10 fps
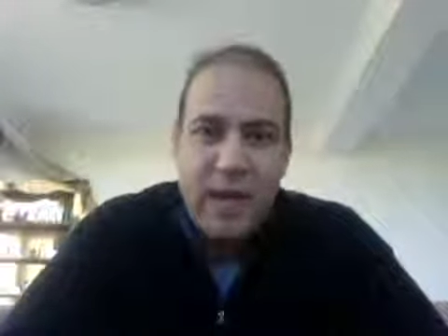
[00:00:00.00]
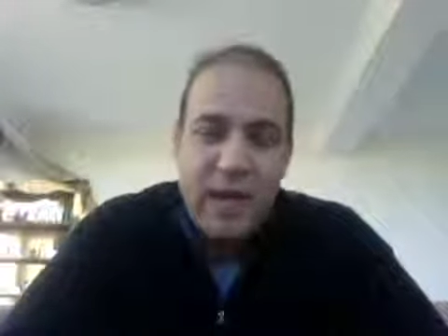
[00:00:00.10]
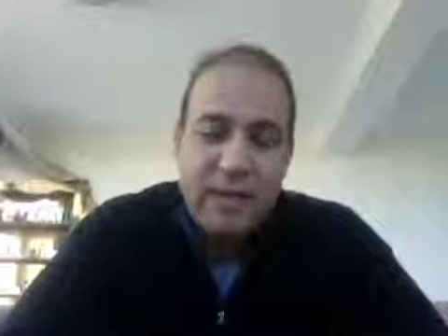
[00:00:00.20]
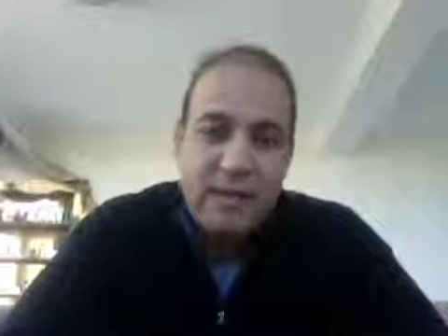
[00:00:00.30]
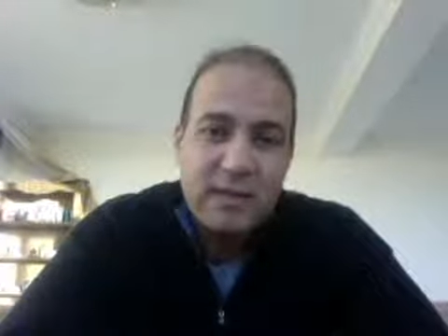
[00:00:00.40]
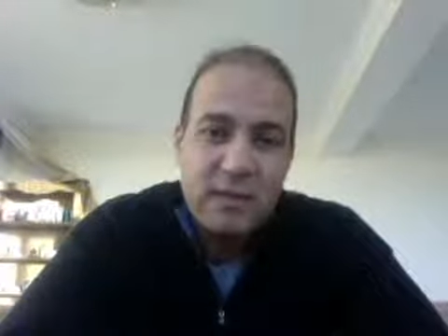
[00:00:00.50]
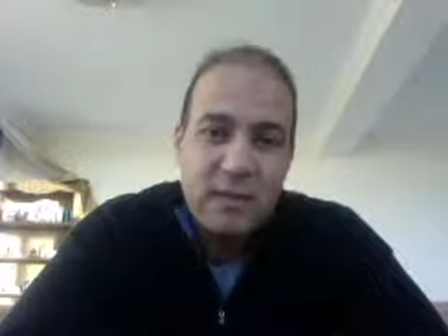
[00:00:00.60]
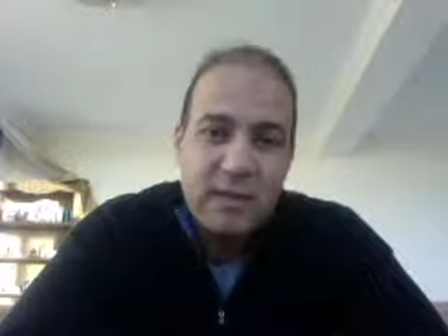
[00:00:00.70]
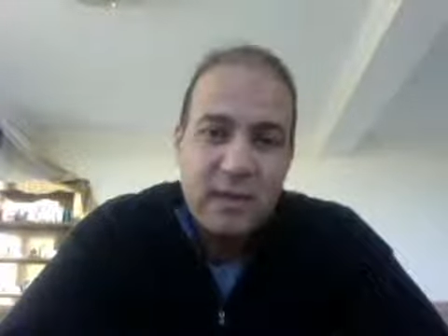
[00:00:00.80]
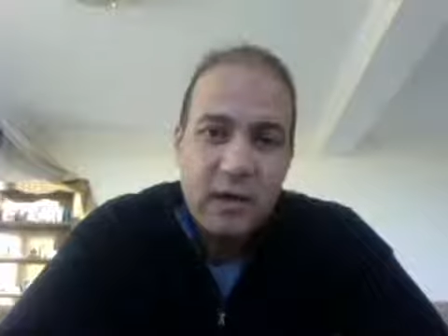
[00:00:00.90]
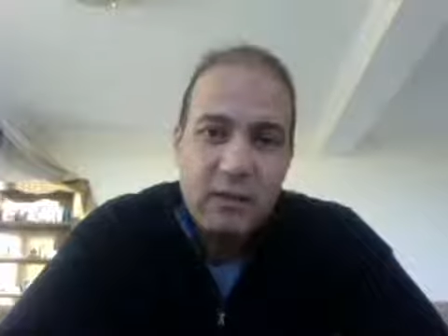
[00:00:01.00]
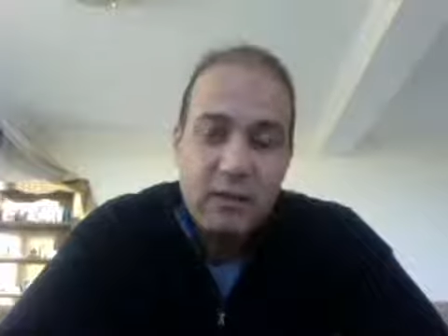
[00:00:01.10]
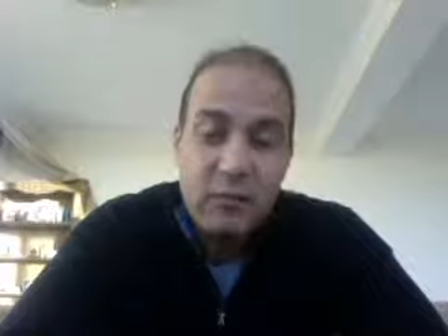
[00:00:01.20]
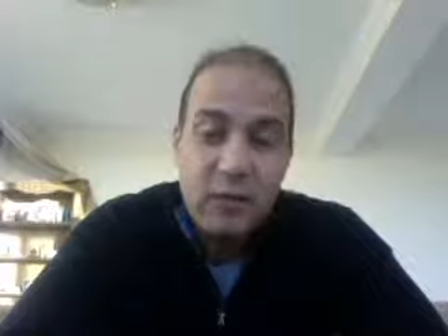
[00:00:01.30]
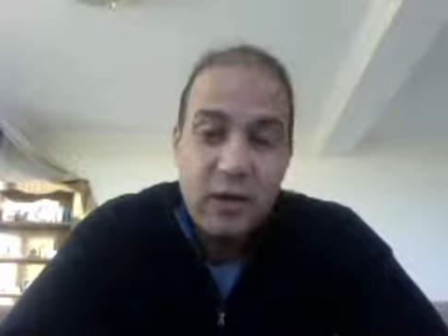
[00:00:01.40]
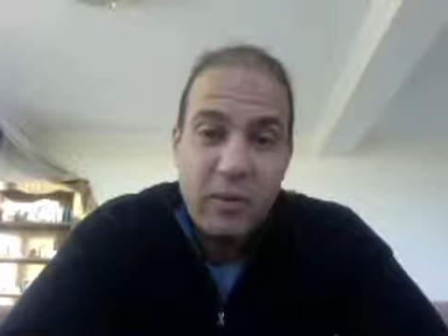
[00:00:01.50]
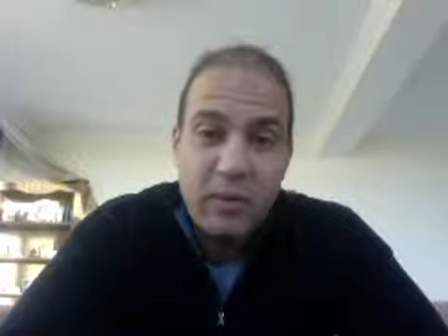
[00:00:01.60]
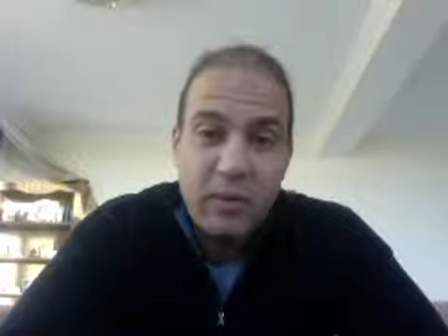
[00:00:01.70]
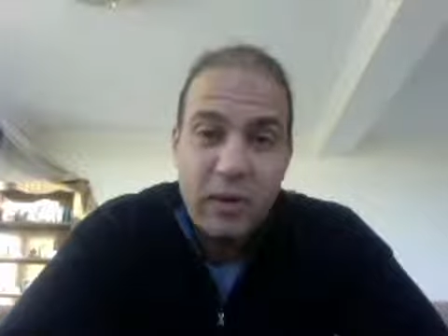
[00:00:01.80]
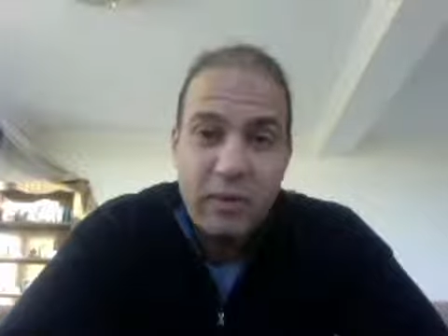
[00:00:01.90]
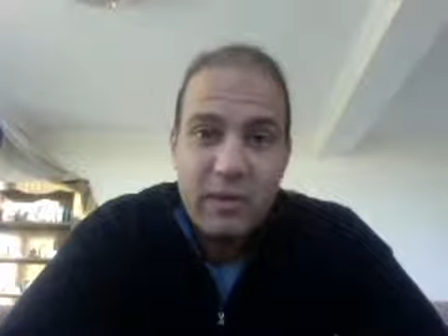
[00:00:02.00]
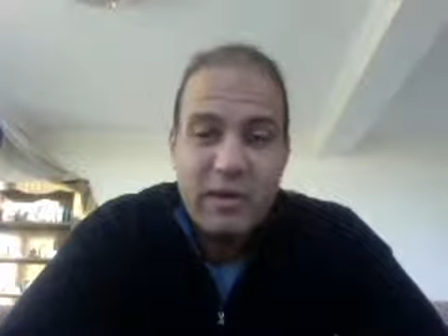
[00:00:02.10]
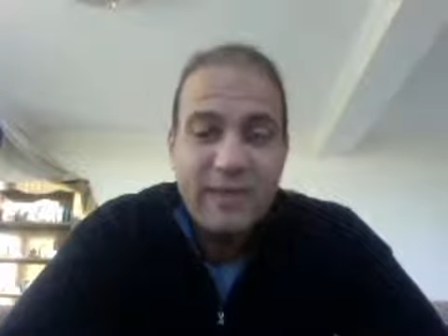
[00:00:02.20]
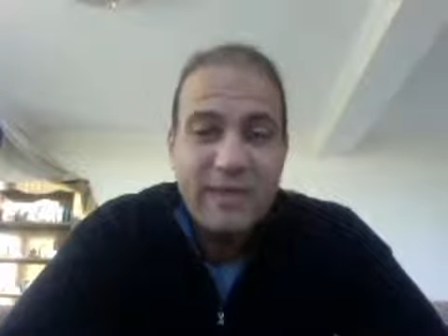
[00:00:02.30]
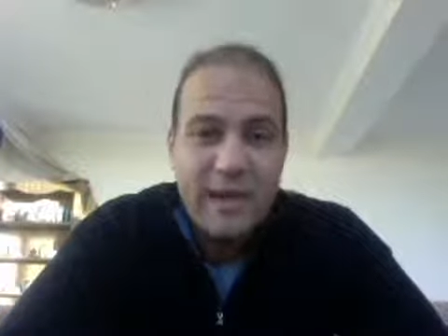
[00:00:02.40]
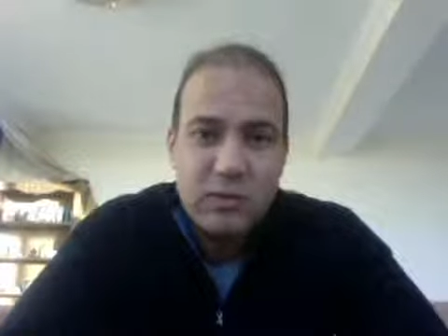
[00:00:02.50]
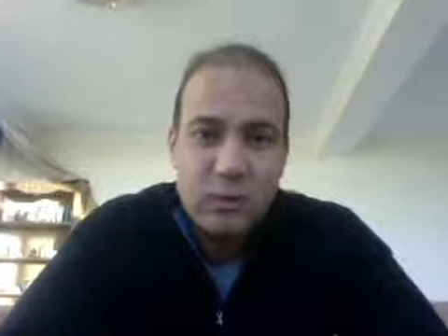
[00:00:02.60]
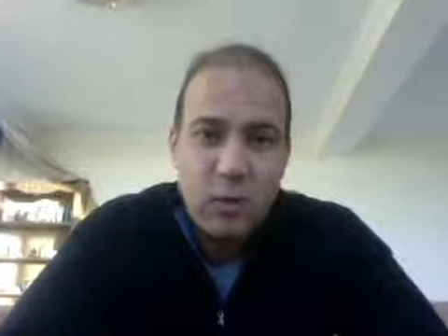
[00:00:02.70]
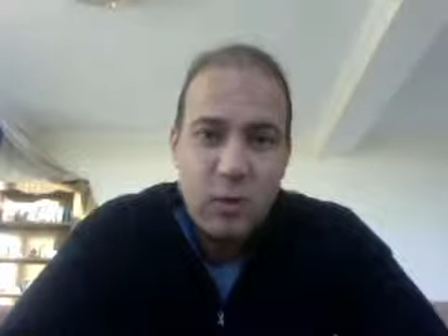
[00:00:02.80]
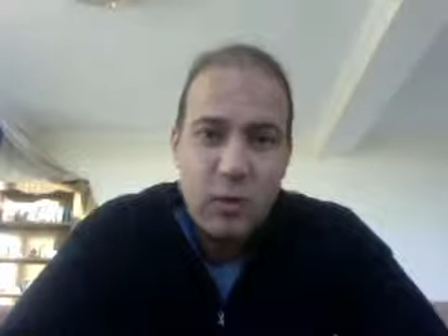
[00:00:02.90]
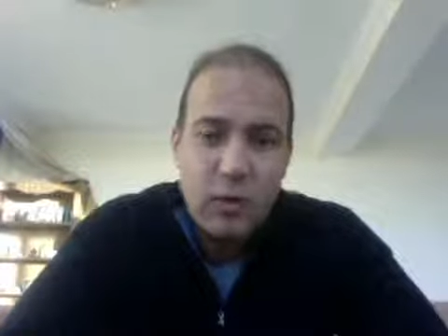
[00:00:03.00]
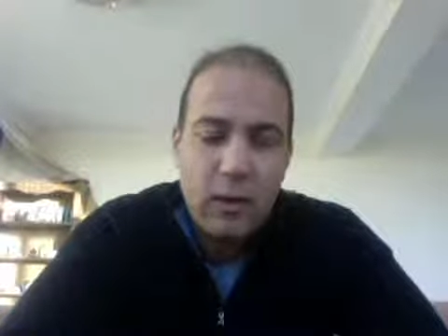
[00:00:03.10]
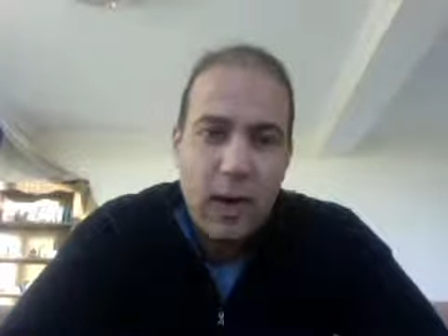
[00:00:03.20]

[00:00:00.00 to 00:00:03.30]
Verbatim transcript: and this is the result of pretty much what I believe does work.